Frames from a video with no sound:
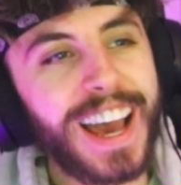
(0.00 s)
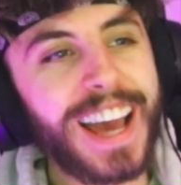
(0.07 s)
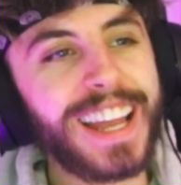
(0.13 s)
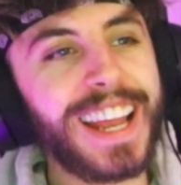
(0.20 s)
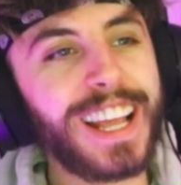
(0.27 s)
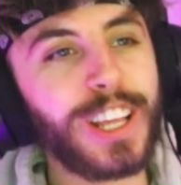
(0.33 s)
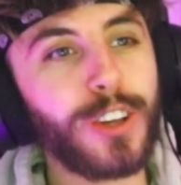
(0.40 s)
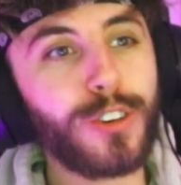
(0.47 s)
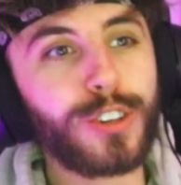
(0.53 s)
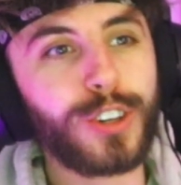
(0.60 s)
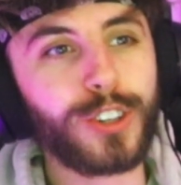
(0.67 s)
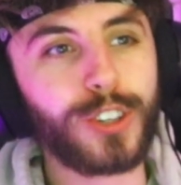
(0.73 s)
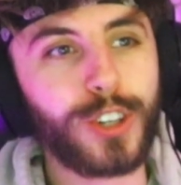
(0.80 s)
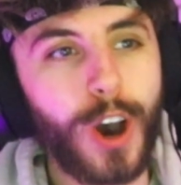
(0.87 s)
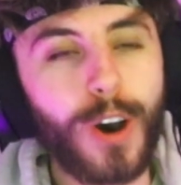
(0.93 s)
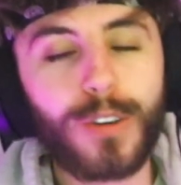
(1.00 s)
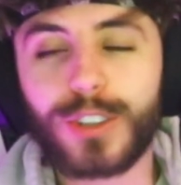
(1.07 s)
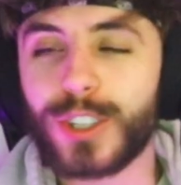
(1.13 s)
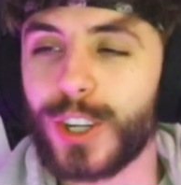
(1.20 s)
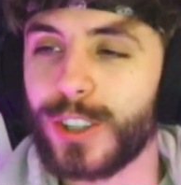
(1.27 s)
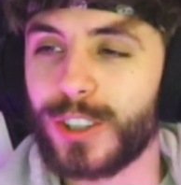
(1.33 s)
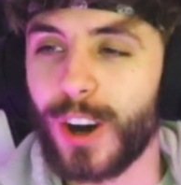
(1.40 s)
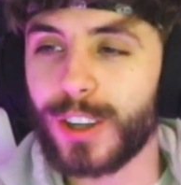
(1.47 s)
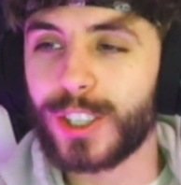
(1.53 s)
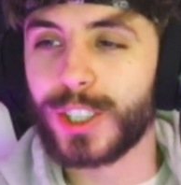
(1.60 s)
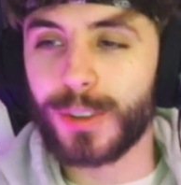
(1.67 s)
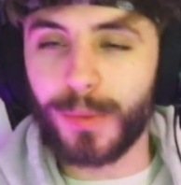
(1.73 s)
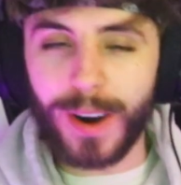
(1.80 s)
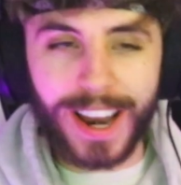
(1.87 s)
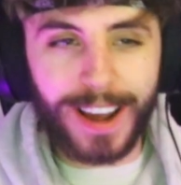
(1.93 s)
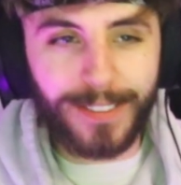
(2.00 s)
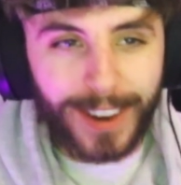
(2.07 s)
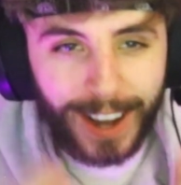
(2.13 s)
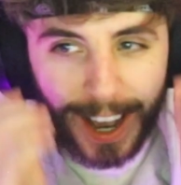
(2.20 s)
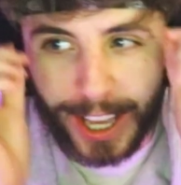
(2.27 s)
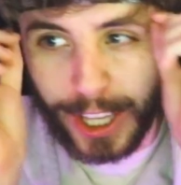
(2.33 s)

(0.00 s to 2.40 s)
And then you could go to the doctors or whatever,